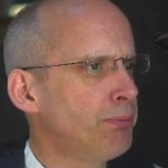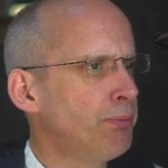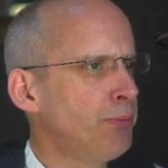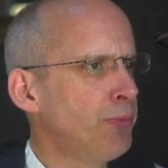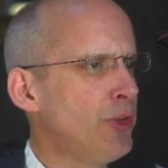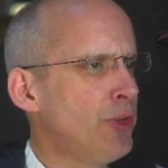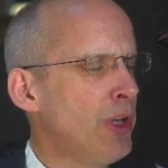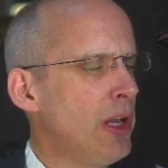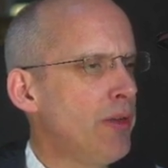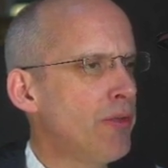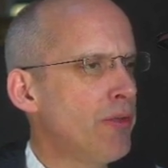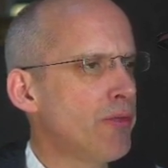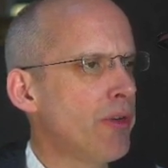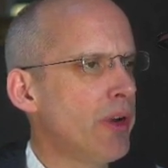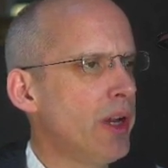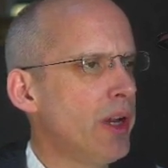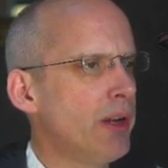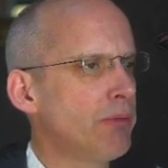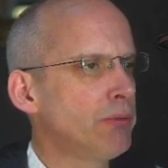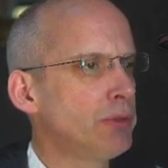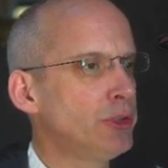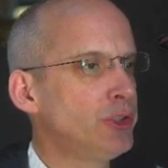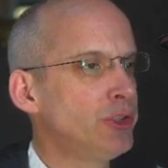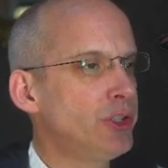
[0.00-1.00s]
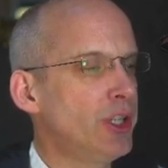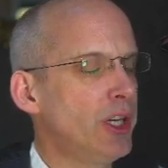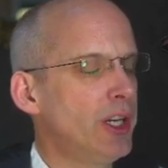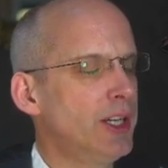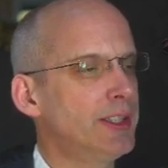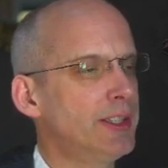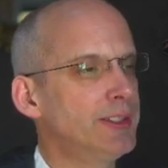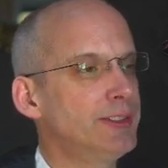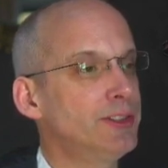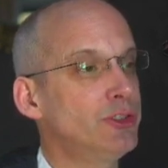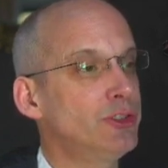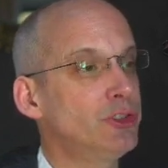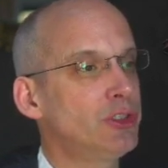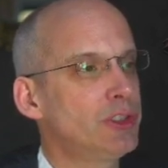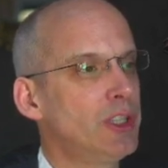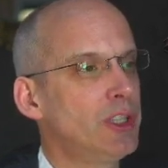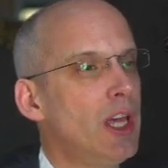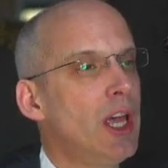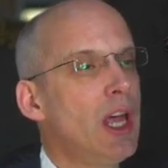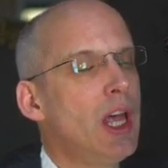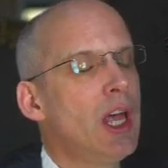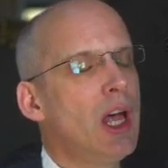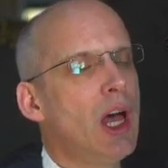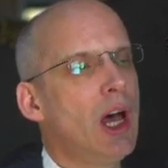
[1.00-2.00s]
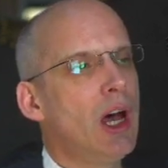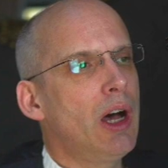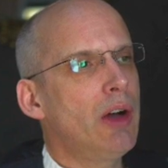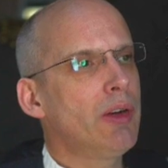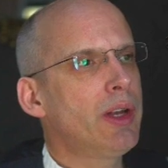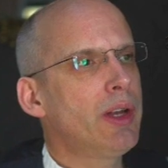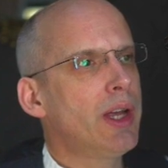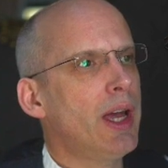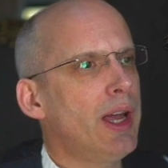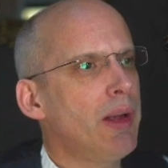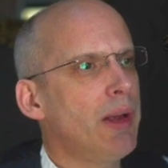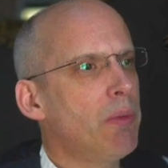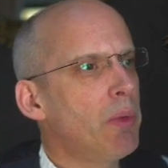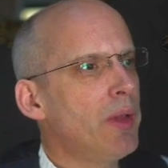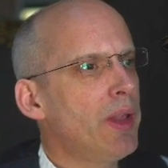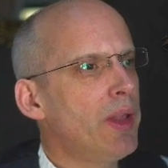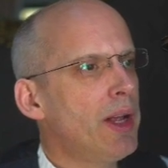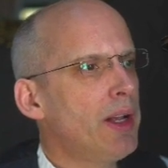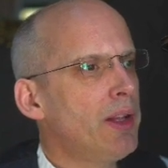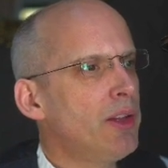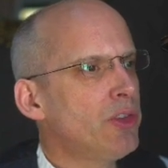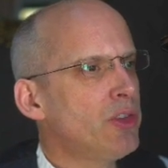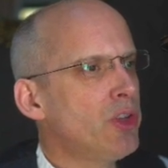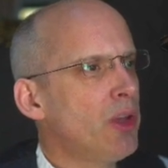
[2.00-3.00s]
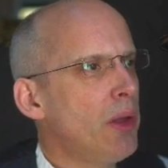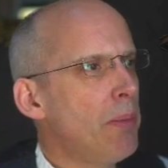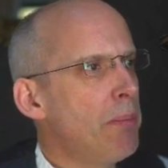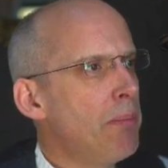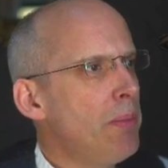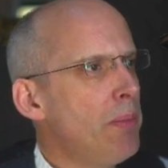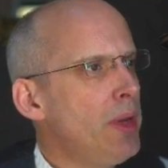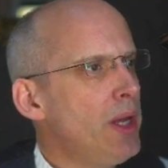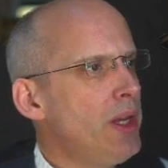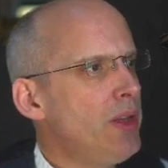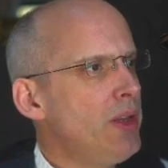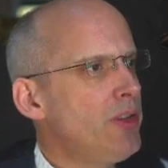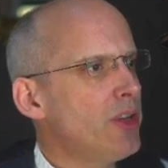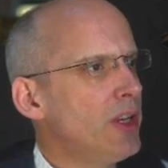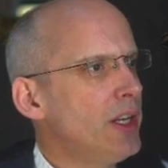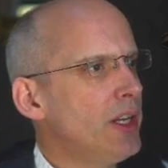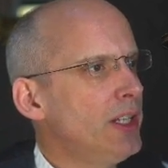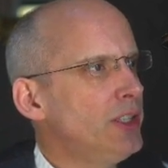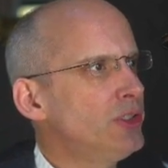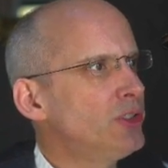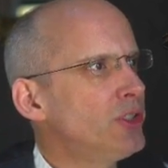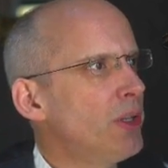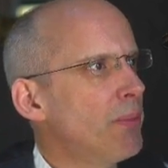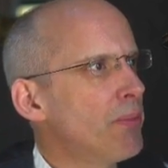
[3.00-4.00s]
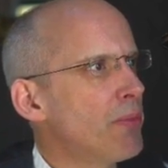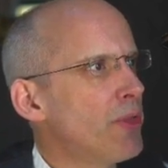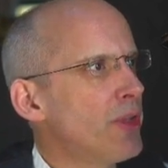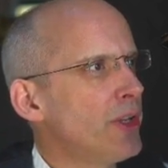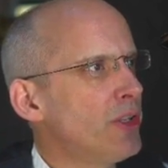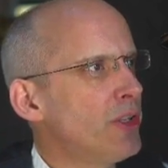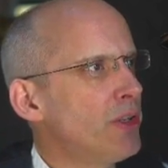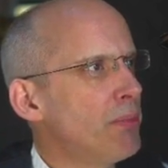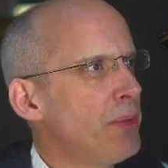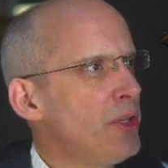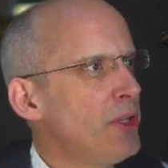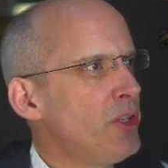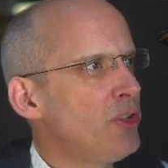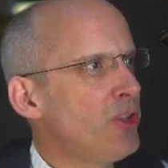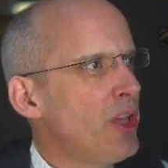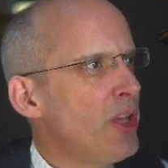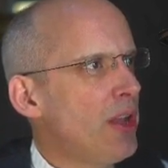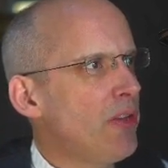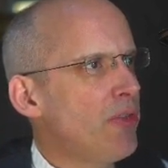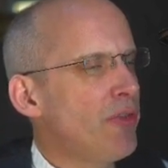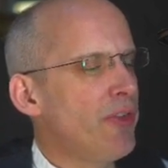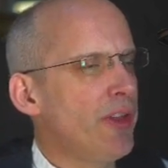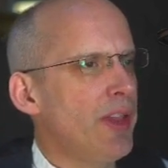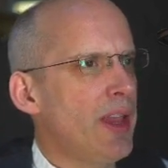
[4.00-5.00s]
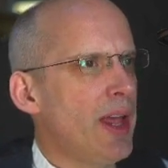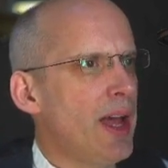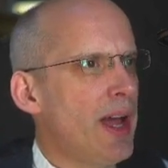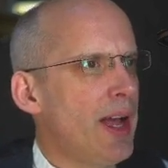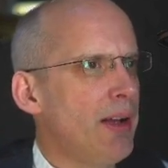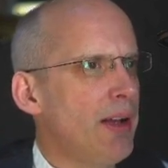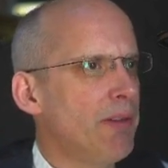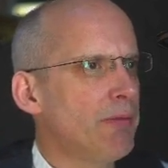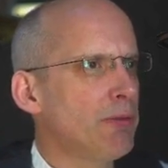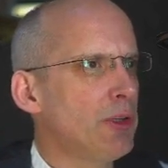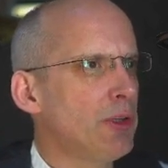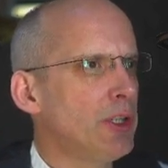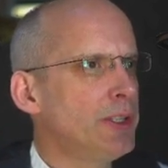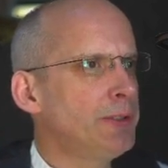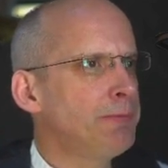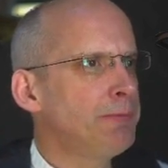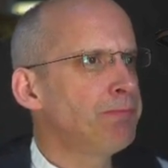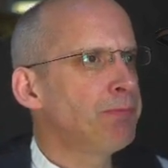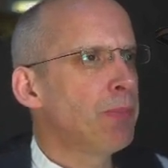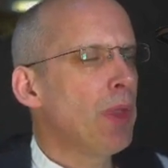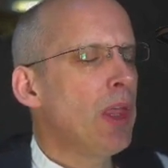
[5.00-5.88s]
Delivery and returns. Okay, well, that's immediately something to be said for that, right?